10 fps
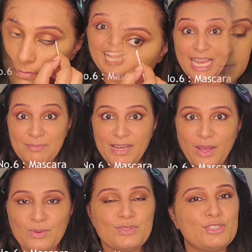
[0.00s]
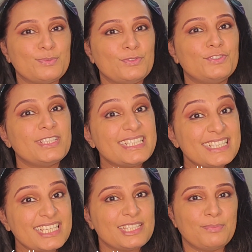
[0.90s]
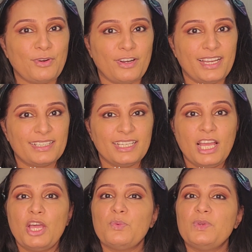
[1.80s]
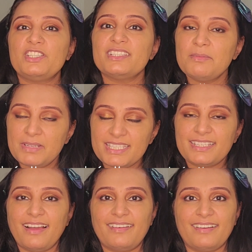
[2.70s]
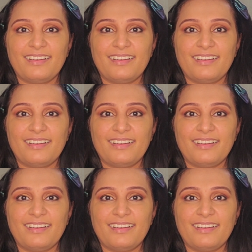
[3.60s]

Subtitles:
Time now to move to the sixth product, which is a mascara.